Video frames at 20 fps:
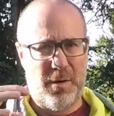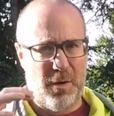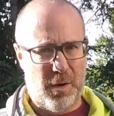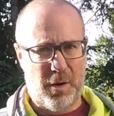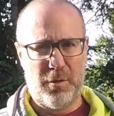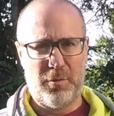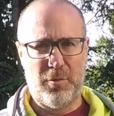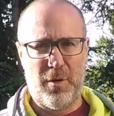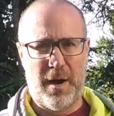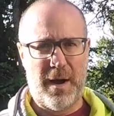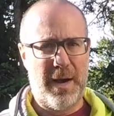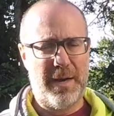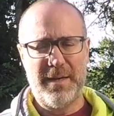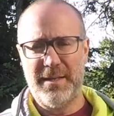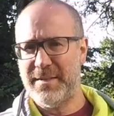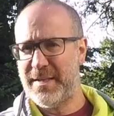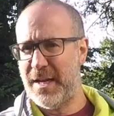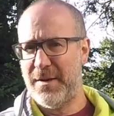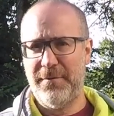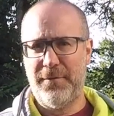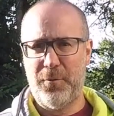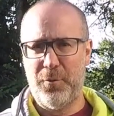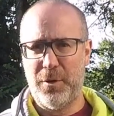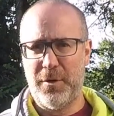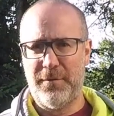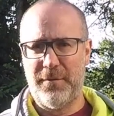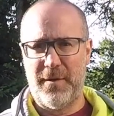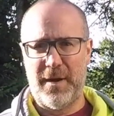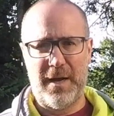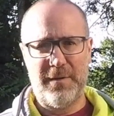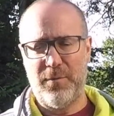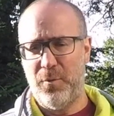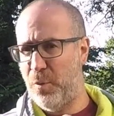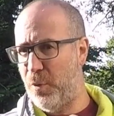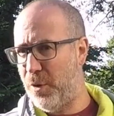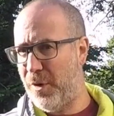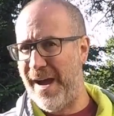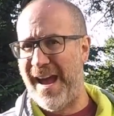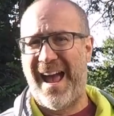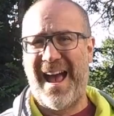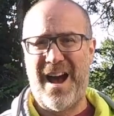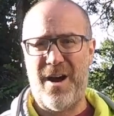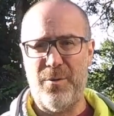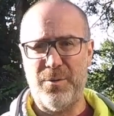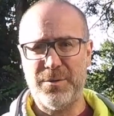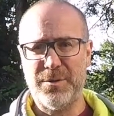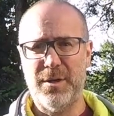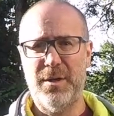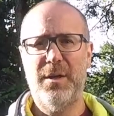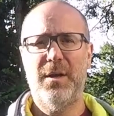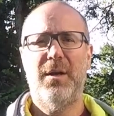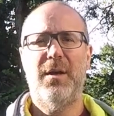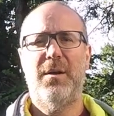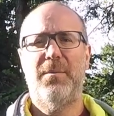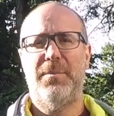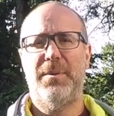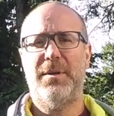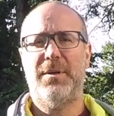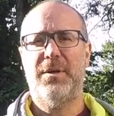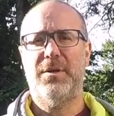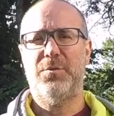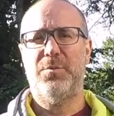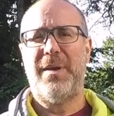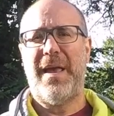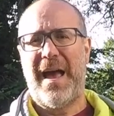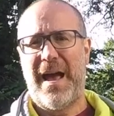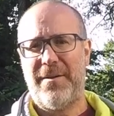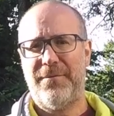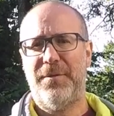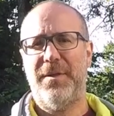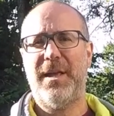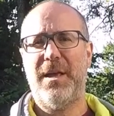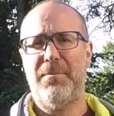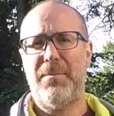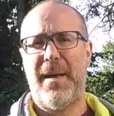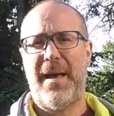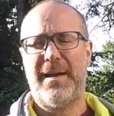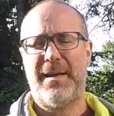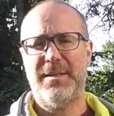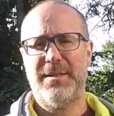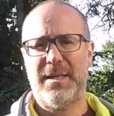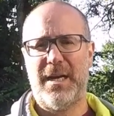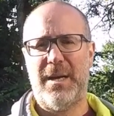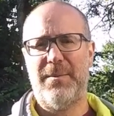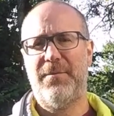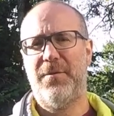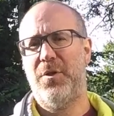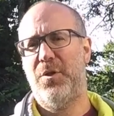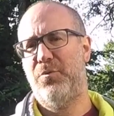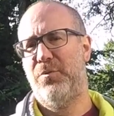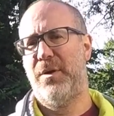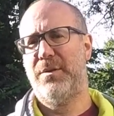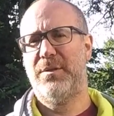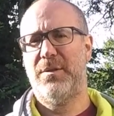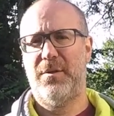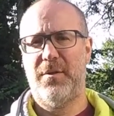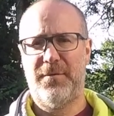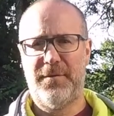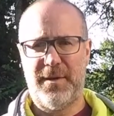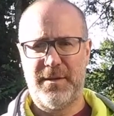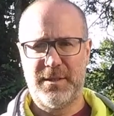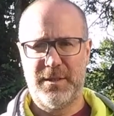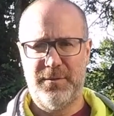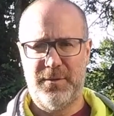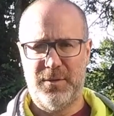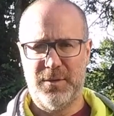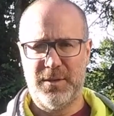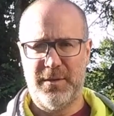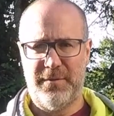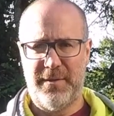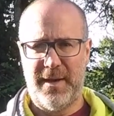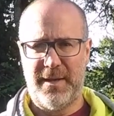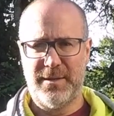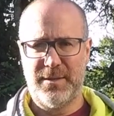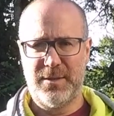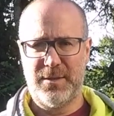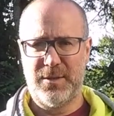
Our ride, ten forty-five, we're out because we have to get back in time for the rest of the festival's events.